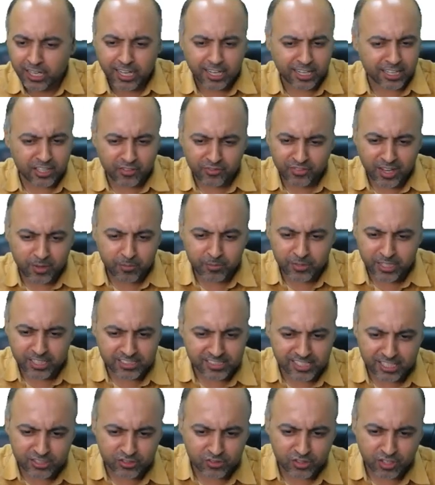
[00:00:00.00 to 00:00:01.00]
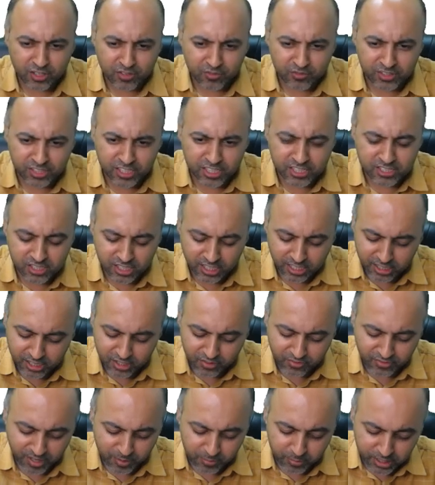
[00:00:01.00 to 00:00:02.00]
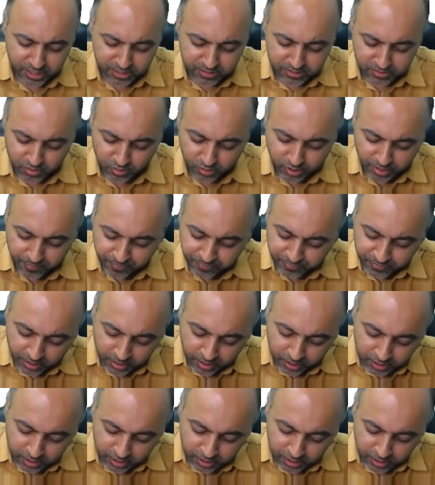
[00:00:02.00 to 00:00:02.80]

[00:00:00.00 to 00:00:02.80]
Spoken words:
Another 5 minutes. That's all. Just another 5 minutes. Okay.